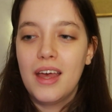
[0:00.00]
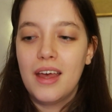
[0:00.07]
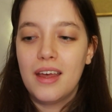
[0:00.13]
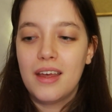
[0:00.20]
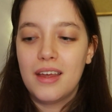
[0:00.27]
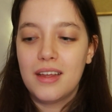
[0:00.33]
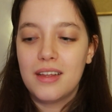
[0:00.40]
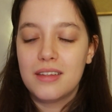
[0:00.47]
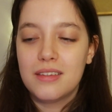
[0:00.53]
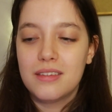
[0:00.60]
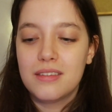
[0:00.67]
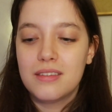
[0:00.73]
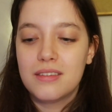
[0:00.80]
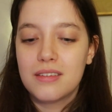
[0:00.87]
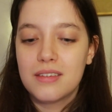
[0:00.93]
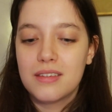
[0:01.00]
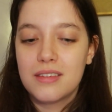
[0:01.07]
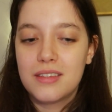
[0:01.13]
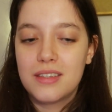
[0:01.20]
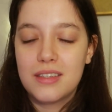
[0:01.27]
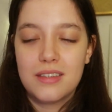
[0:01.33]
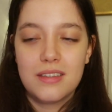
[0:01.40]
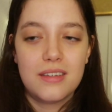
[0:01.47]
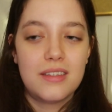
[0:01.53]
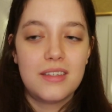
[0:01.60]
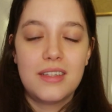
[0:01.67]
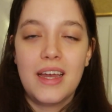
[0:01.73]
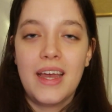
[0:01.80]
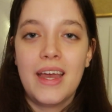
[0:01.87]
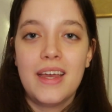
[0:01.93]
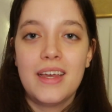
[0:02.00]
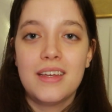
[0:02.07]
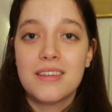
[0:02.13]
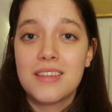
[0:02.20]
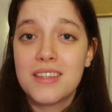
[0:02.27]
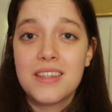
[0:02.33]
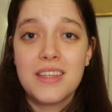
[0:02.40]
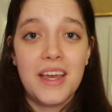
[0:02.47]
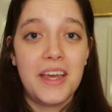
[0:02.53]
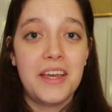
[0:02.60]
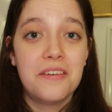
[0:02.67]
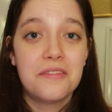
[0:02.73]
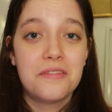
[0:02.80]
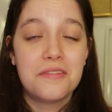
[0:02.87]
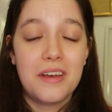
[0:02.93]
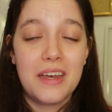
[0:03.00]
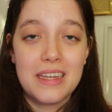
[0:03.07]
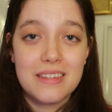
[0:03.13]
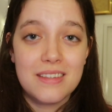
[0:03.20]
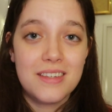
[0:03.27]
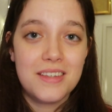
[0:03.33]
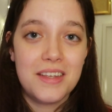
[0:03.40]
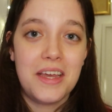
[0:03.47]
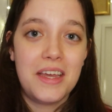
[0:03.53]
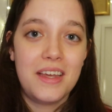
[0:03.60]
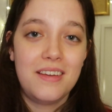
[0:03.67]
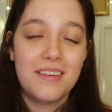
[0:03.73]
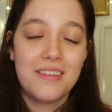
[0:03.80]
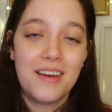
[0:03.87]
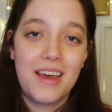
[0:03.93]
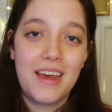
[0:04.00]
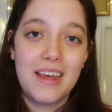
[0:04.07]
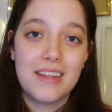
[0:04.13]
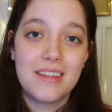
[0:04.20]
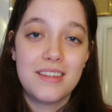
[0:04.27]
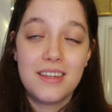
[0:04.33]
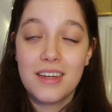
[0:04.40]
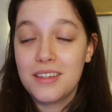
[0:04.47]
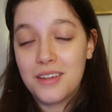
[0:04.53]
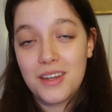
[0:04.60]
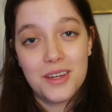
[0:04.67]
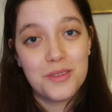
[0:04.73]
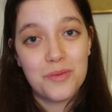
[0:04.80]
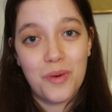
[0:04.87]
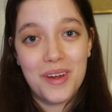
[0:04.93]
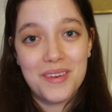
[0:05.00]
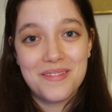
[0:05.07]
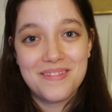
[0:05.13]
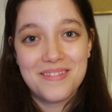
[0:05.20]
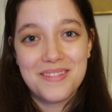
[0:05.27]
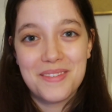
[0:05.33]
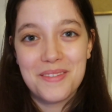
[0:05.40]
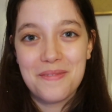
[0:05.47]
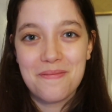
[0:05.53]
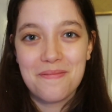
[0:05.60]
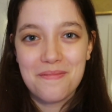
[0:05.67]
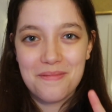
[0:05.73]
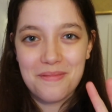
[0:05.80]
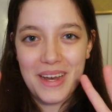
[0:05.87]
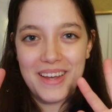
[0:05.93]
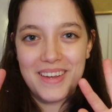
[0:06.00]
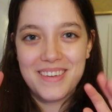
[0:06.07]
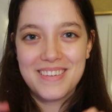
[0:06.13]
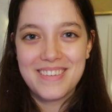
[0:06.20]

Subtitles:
and stay safe and sane, and see you in the next one. Bye.